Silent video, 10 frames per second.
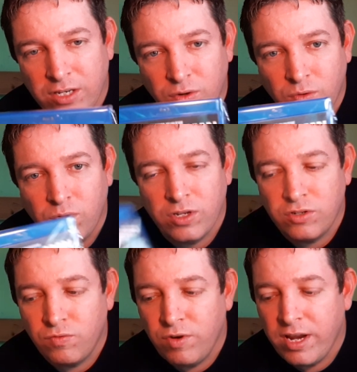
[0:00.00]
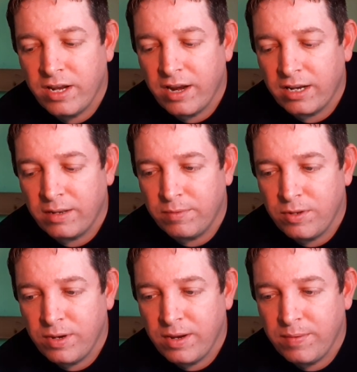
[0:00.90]
it's all that's really cracked up to
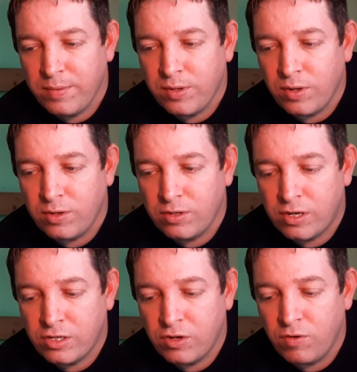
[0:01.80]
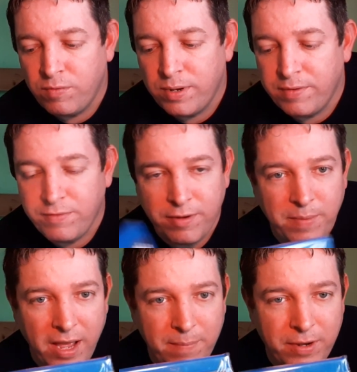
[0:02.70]
be with Dustin Hoffman. If, in
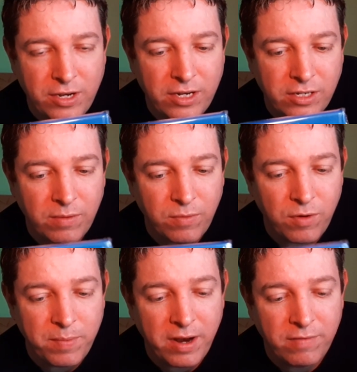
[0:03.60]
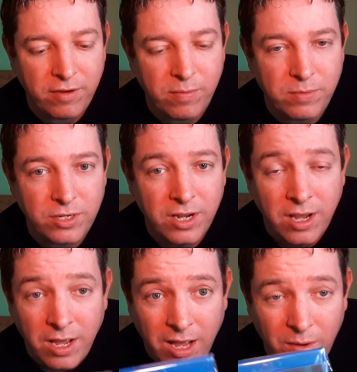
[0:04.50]
my opinion, he's done a lot better films.
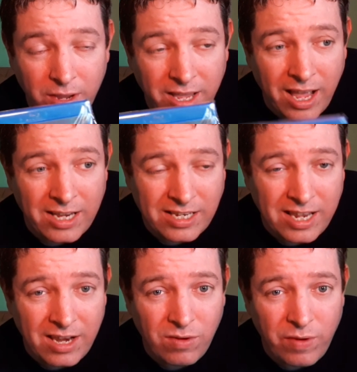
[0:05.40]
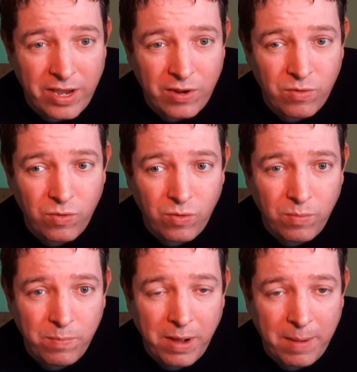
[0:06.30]
I like Accidental Hero,
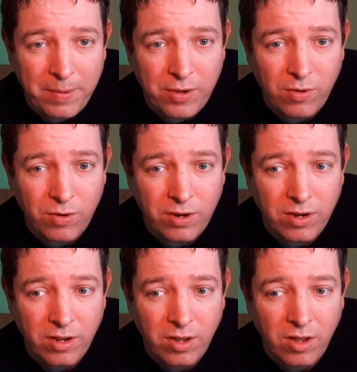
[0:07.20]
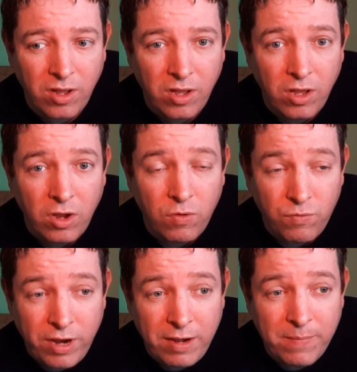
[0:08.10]
Papillon,
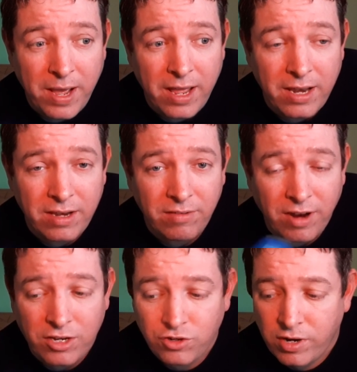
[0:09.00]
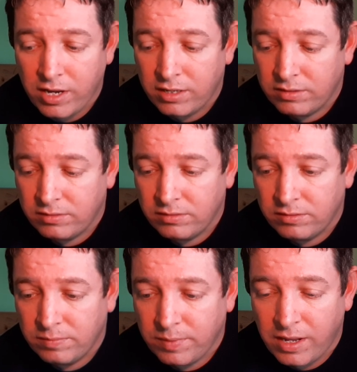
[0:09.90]
Rain Man, The Graduate.
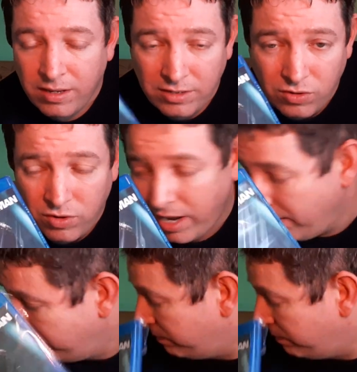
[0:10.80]
But it's okay.